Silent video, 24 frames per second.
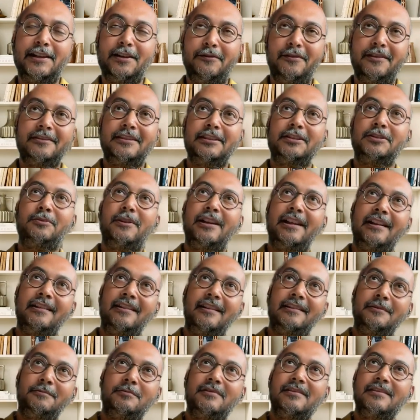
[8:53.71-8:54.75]
think of it this way,
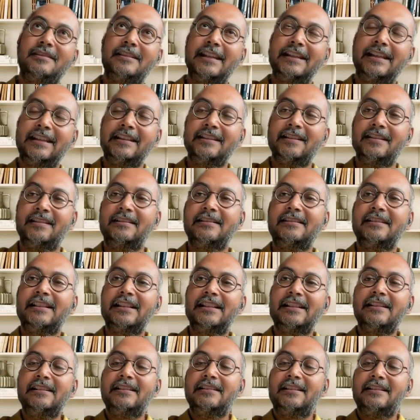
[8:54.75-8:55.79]
and taking
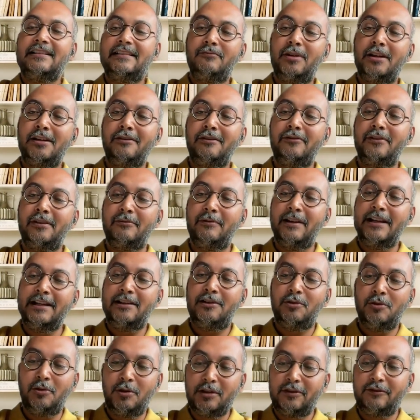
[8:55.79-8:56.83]
one of our very
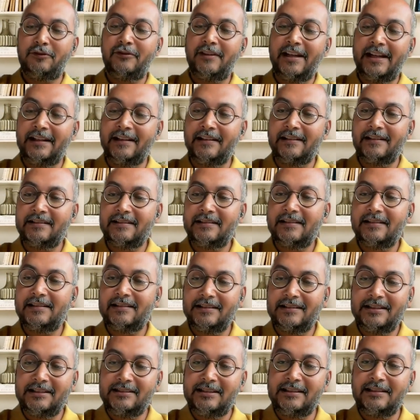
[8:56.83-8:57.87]
close friend
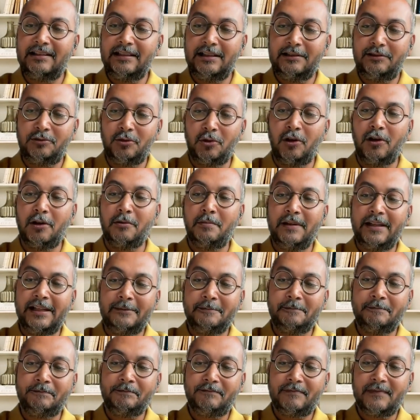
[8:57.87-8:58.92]
recently told
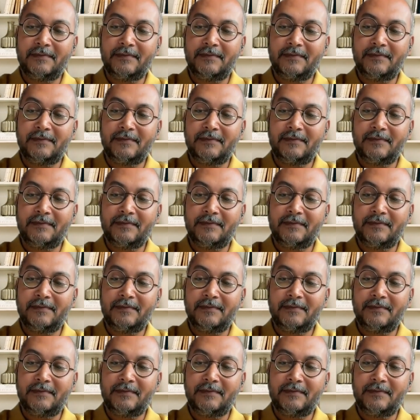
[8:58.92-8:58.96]
me,